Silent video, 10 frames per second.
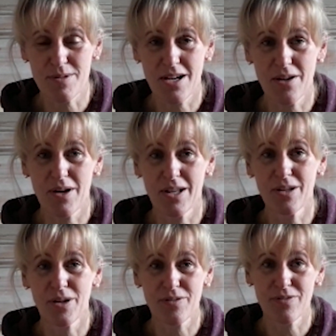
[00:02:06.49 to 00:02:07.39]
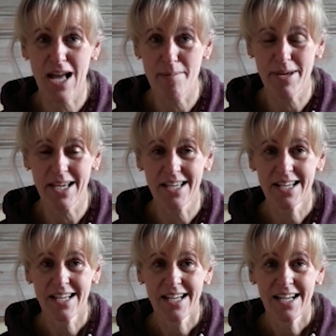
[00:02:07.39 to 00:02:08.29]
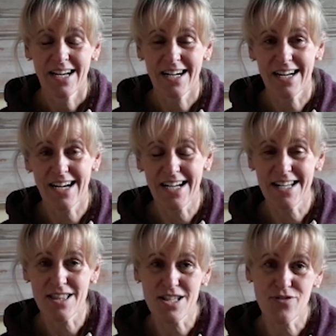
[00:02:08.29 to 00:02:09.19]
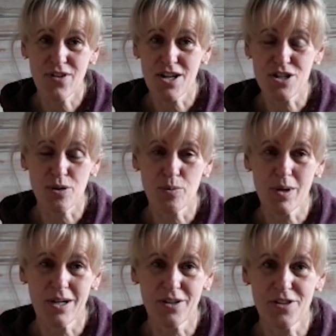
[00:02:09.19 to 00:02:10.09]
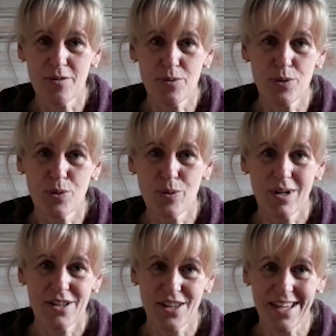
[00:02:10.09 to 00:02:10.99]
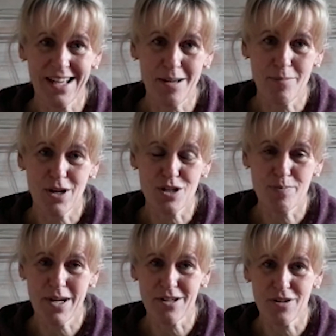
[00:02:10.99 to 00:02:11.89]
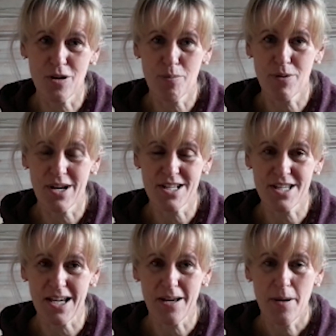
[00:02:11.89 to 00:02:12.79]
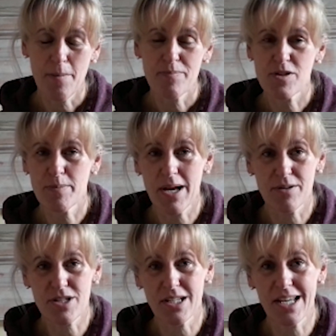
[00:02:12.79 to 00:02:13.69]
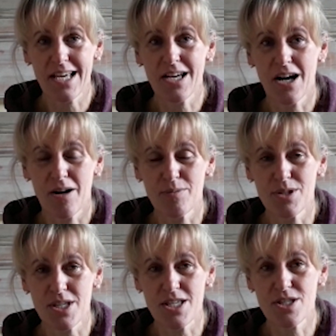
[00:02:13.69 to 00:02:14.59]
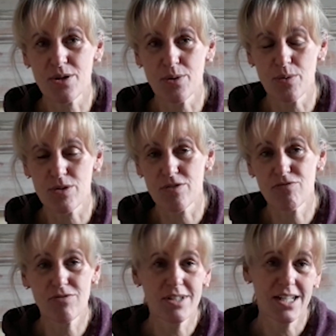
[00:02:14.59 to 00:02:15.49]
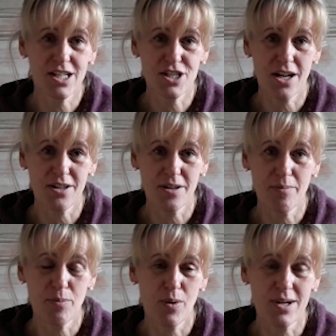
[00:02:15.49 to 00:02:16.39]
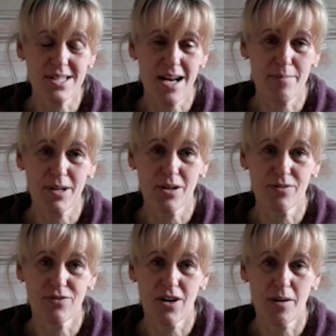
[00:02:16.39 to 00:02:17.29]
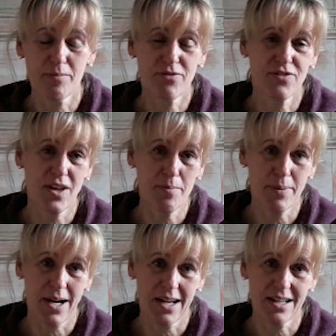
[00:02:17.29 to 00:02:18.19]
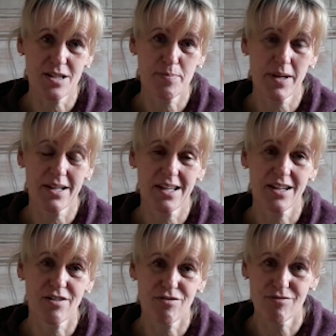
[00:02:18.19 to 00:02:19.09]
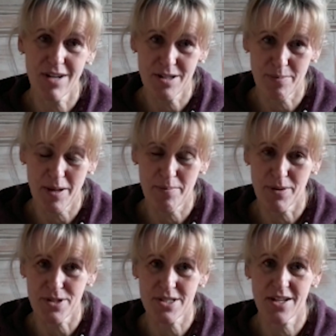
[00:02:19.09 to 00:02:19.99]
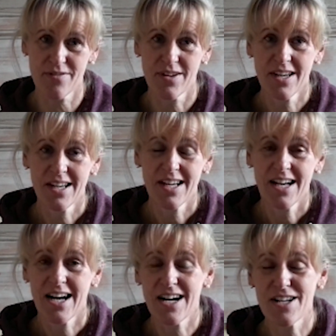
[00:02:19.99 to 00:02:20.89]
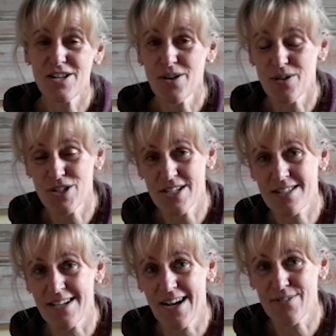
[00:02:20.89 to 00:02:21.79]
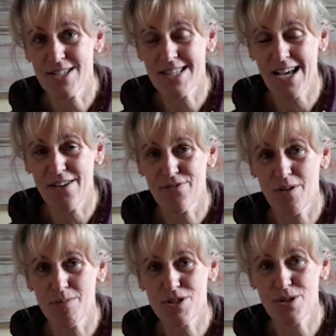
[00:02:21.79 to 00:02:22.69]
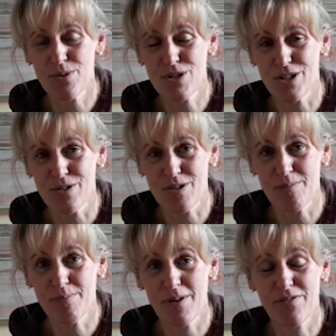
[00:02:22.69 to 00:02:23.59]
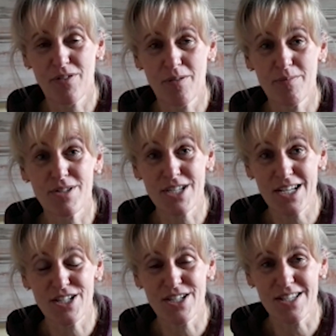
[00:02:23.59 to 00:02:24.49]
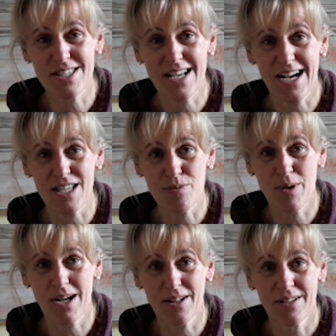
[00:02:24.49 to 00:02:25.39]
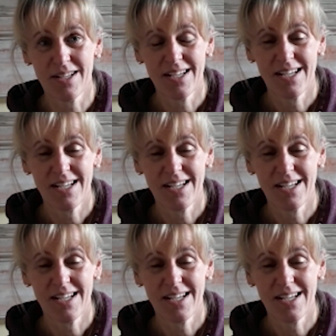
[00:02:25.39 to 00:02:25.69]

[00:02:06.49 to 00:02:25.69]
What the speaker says: So a lot of lambing, and in this virtual world that we're all, I think, getting much better at operating, to be able to link up with these schools and really show them what is happening on farm. Feedback has been incredibly positive, not just, I have to say, from the school children, but from teachers as well.